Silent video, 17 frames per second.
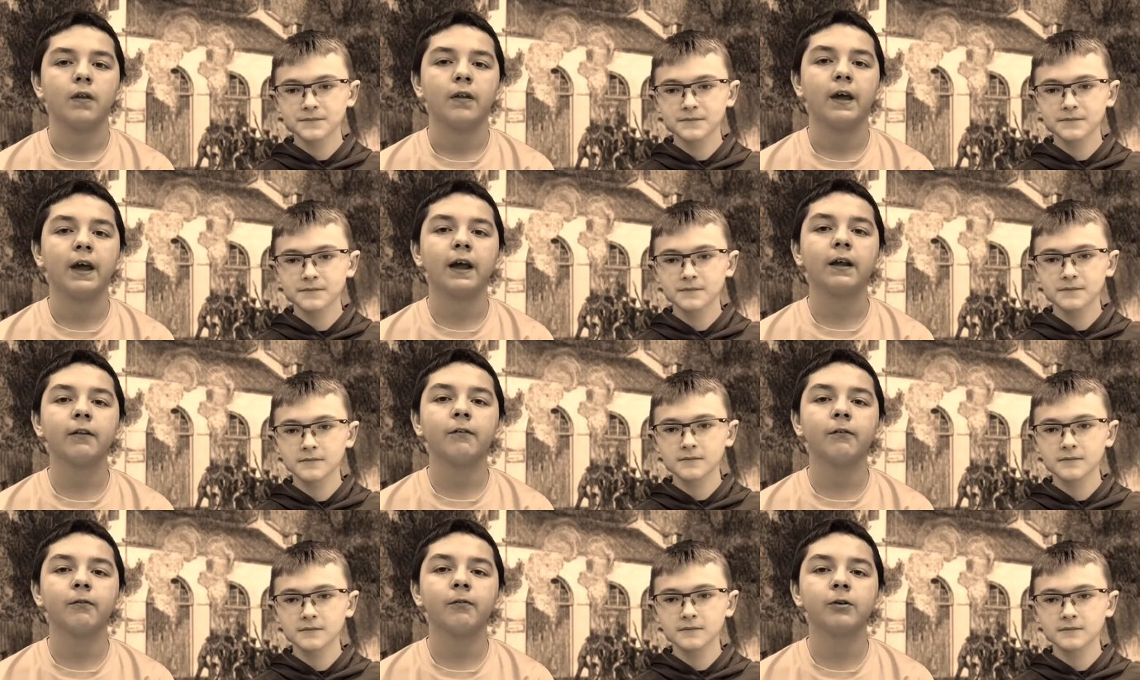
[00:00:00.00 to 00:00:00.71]

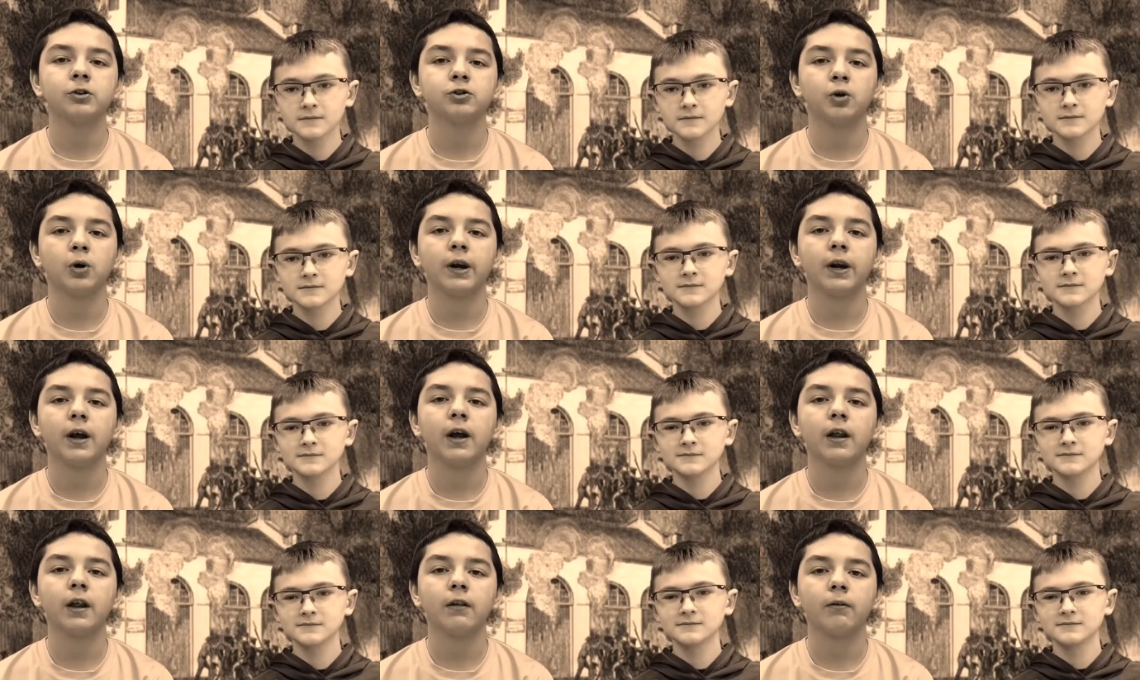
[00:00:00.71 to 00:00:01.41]
Speaker 1: Thanks for joining
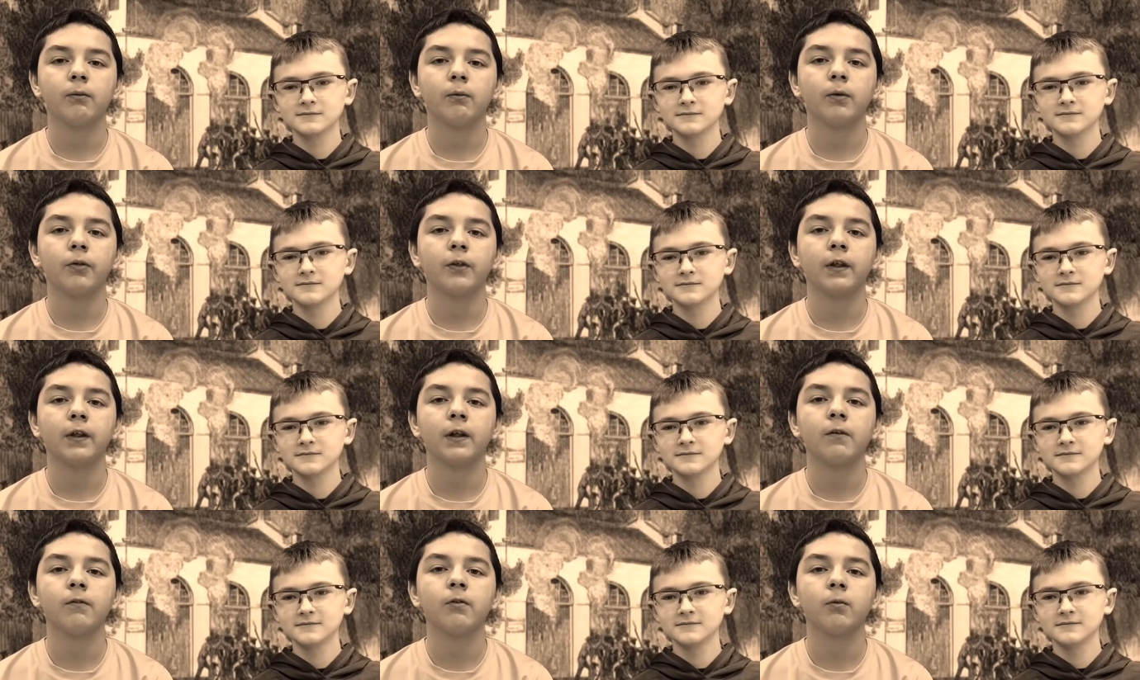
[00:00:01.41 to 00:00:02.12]
us with the
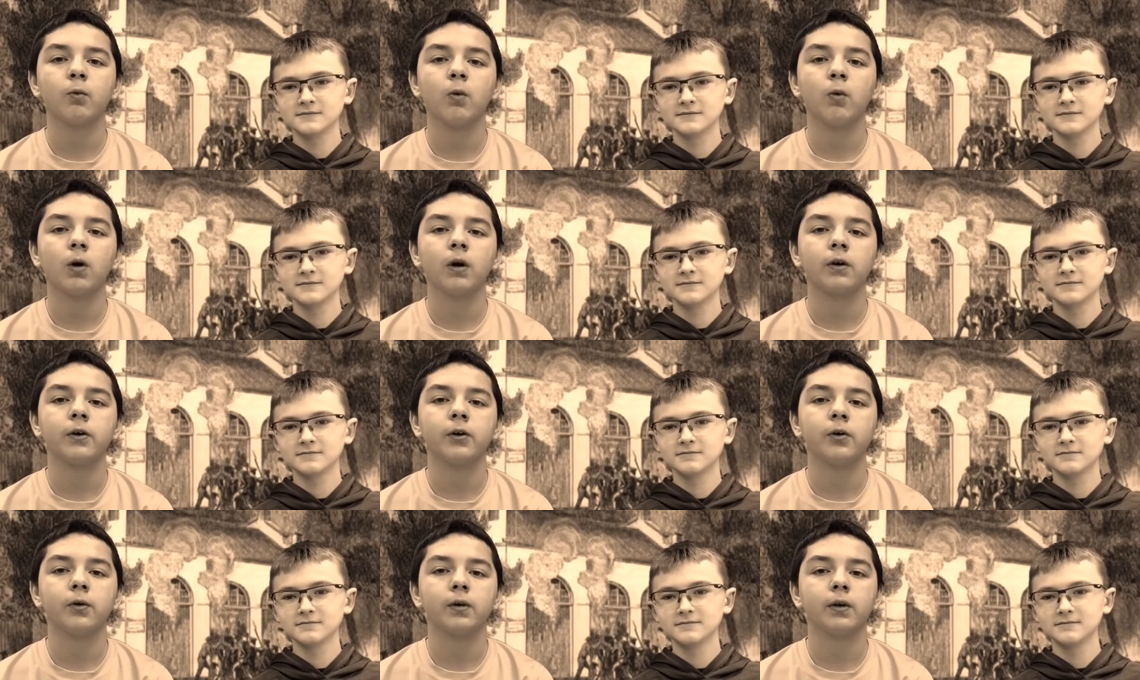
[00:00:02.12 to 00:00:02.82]
Civil War
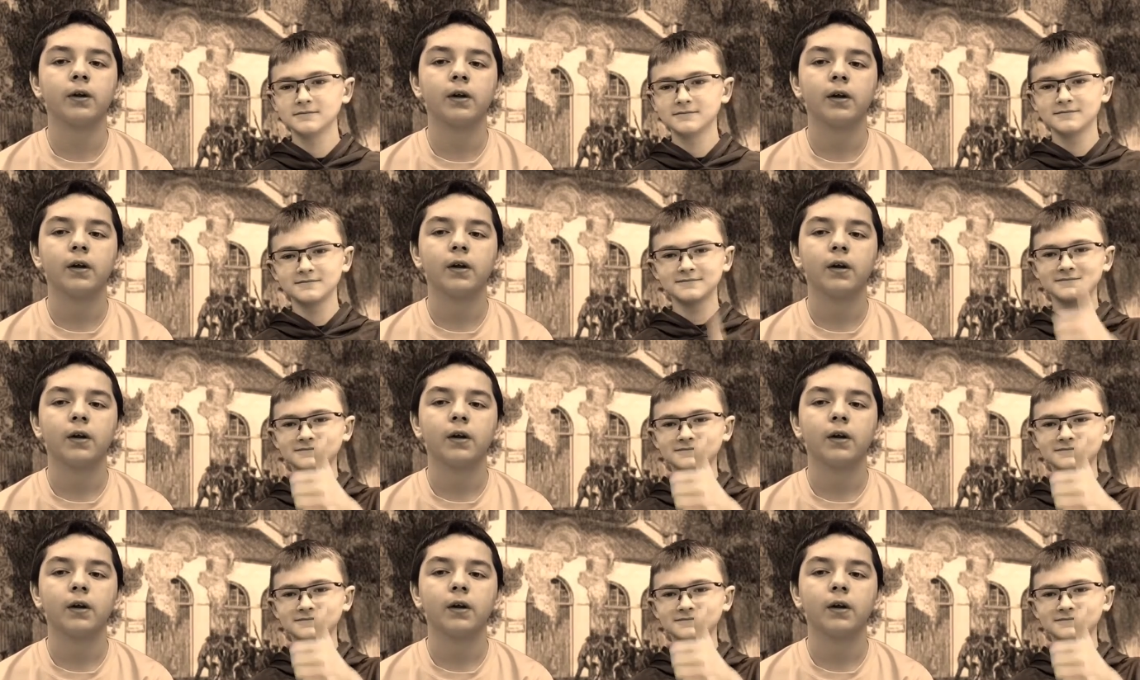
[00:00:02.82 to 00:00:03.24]
news.